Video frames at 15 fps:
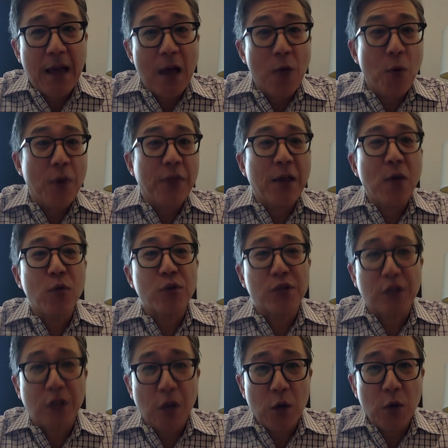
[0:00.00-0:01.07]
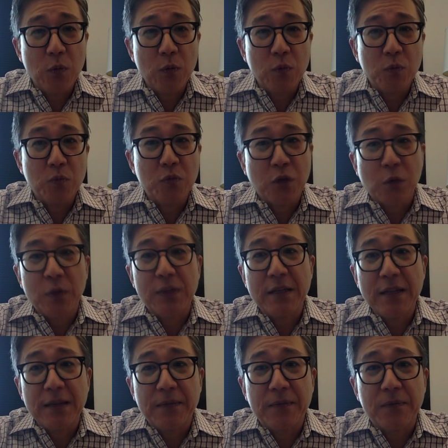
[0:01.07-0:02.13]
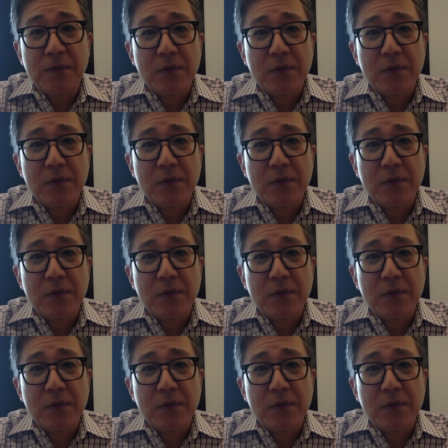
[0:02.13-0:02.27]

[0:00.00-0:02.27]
And when they were slow, so was he.